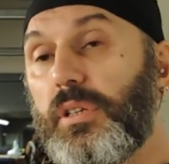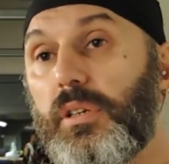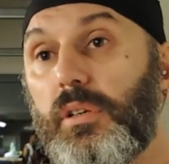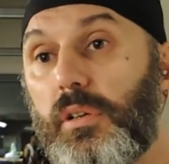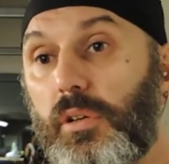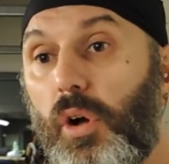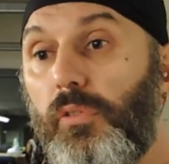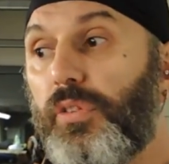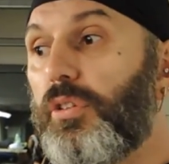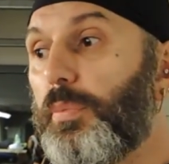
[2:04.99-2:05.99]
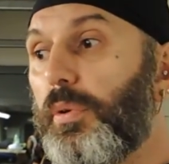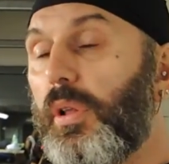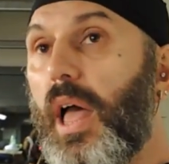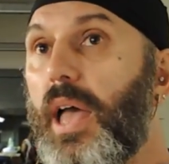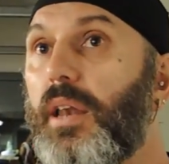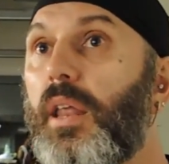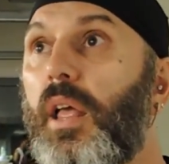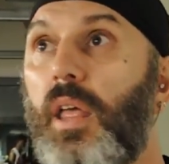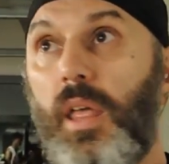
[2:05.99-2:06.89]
and comfortable, and